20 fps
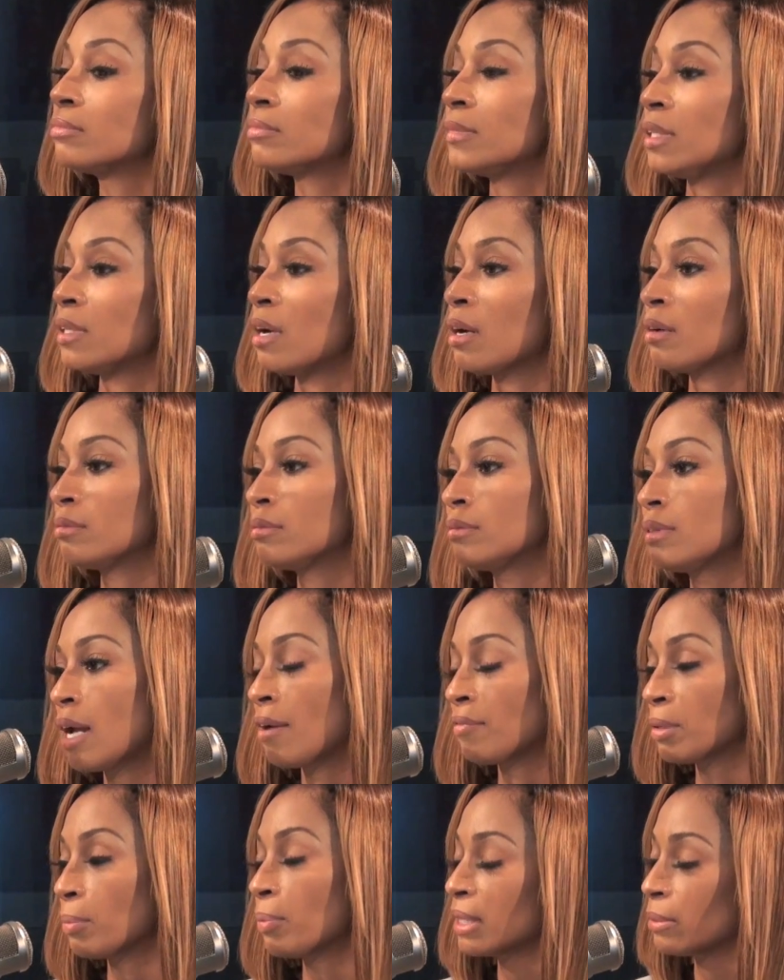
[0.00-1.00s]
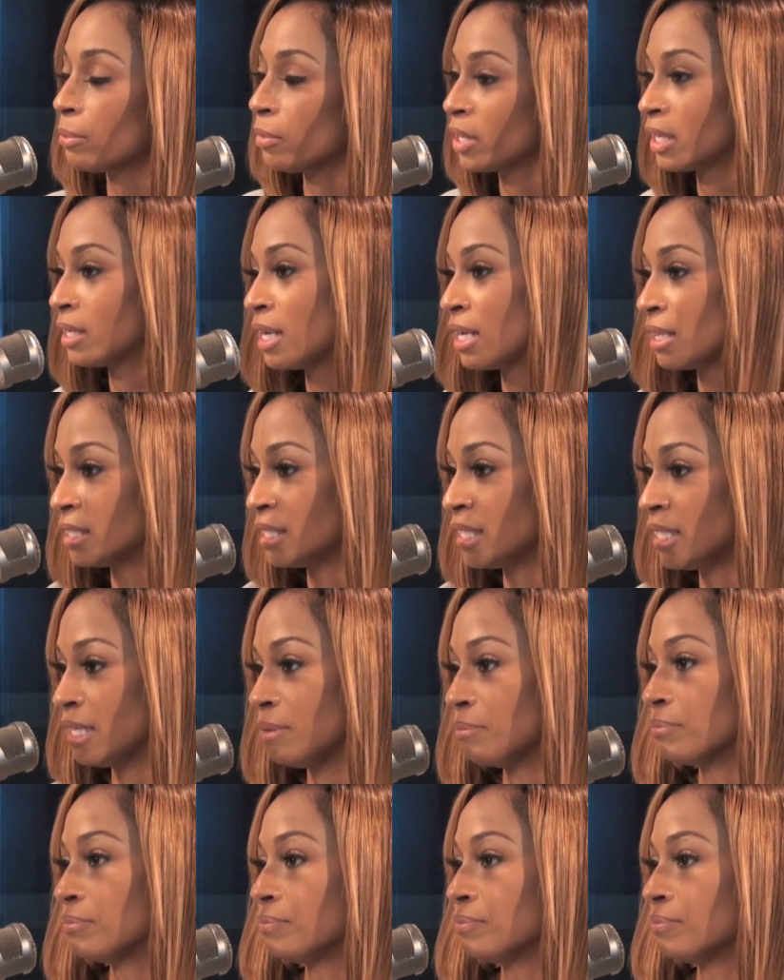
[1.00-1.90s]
you know, I have to put them on another team.